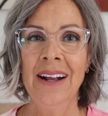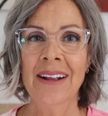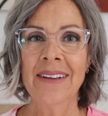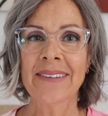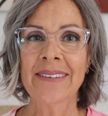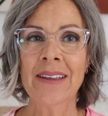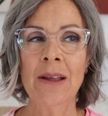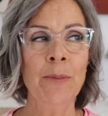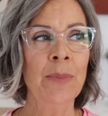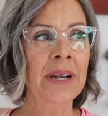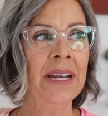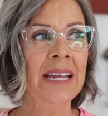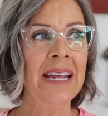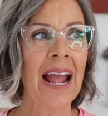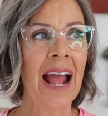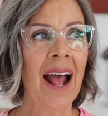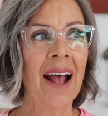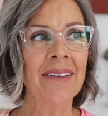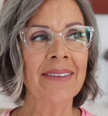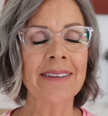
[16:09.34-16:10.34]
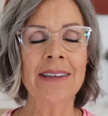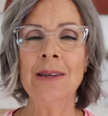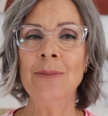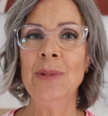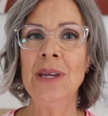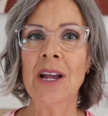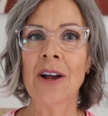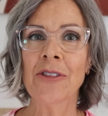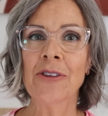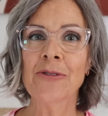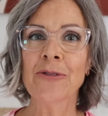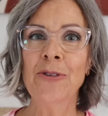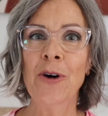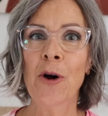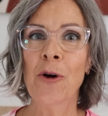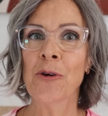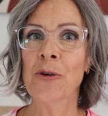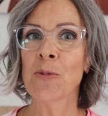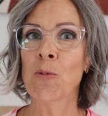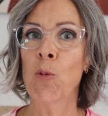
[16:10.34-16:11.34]
Somebody asking me on the
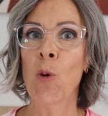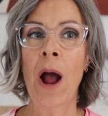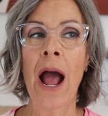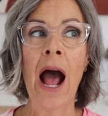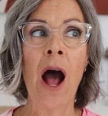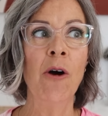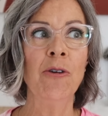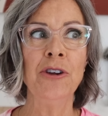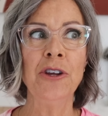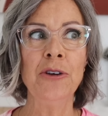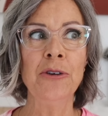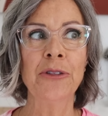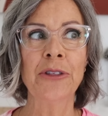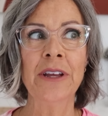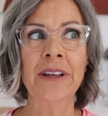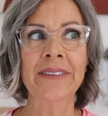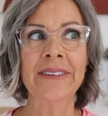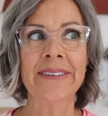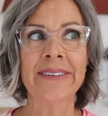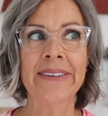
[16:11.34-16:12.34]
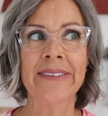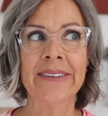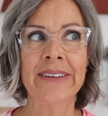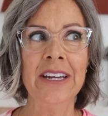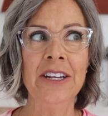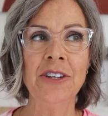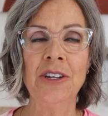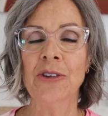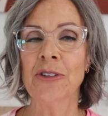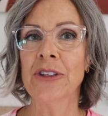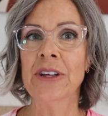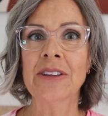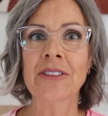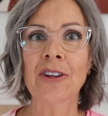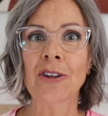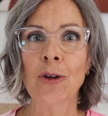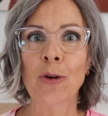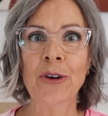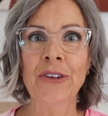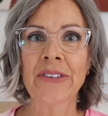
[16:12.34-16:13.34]
phone, Wow, do you think this is it? Do you think
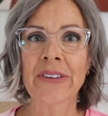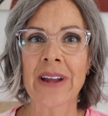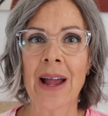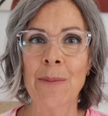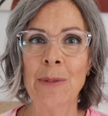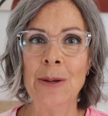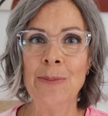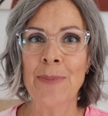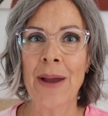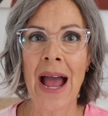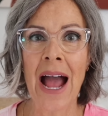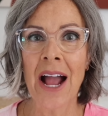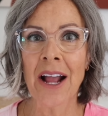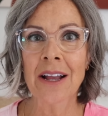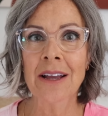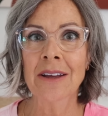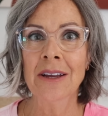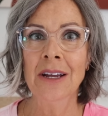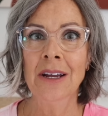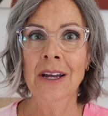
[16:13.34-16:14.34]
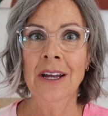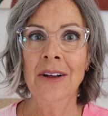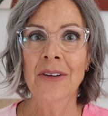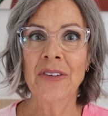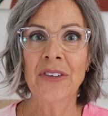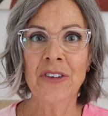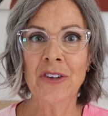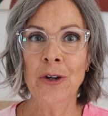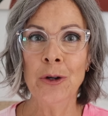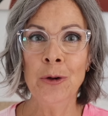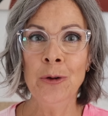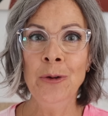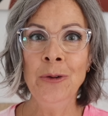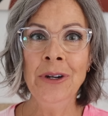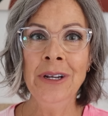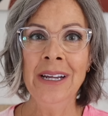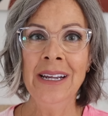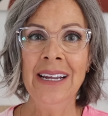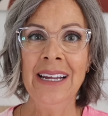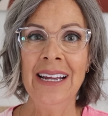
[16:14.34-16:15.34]
the Lord's coming back
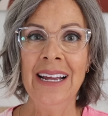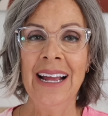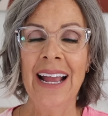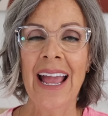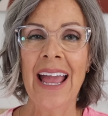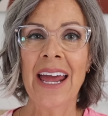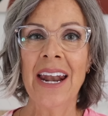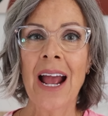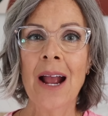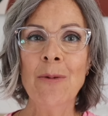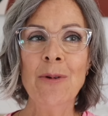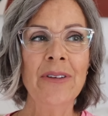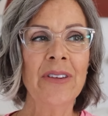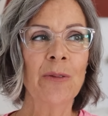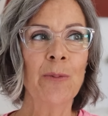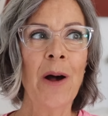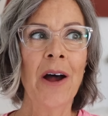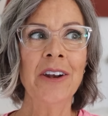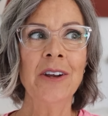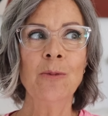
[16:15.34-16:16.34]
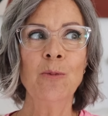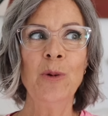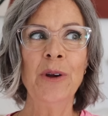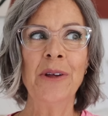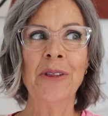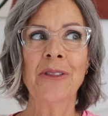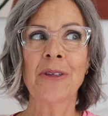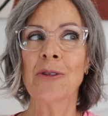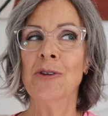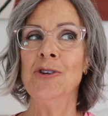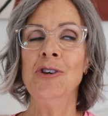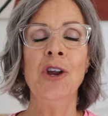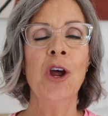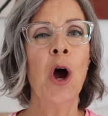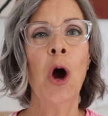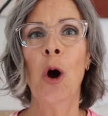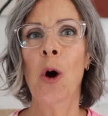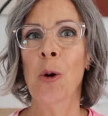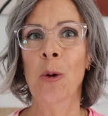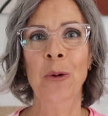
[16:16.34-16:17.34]
soon? And I responded with,
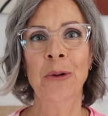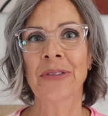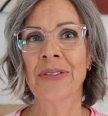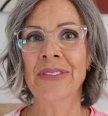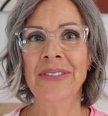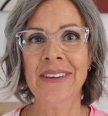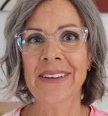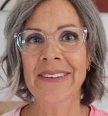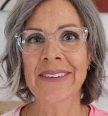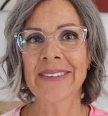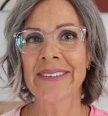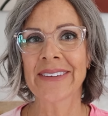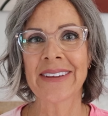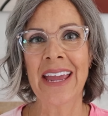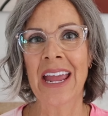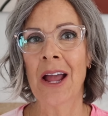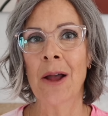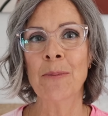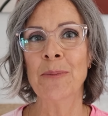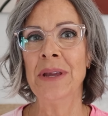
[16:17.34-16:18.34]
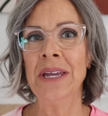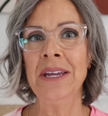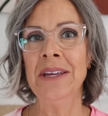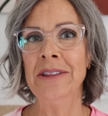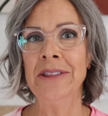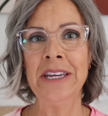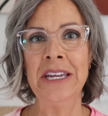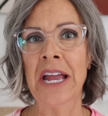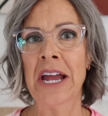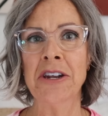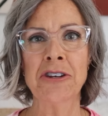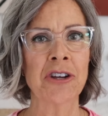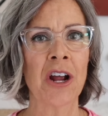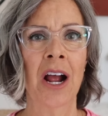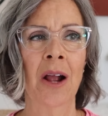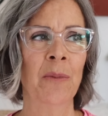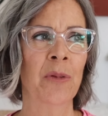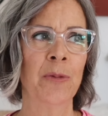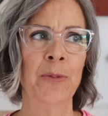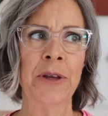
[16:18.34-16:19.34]
no, this can't be the end
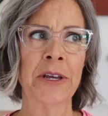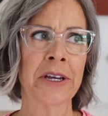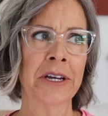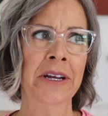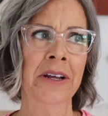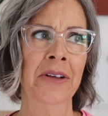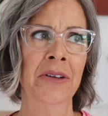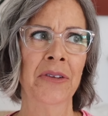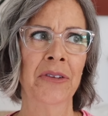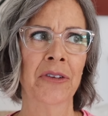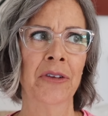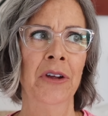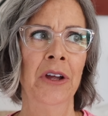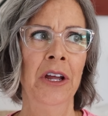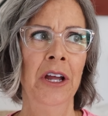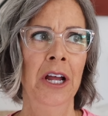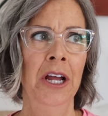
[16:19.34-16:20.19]
times because